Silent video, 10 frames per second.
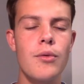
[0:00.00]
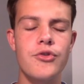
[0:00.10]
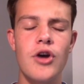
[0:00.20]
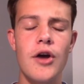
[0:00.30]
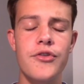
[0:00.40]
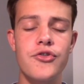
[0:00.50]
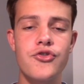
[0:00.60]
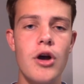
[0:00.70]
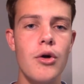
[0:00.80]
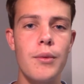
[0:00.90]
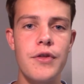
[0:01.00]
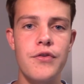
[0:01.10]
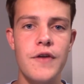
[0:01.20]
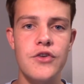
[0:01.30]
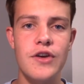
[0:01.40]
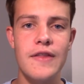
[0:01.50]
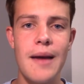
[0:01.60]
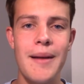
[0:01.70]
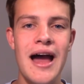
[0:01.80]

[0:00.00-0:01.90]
Richarlison struggled with his finishing in that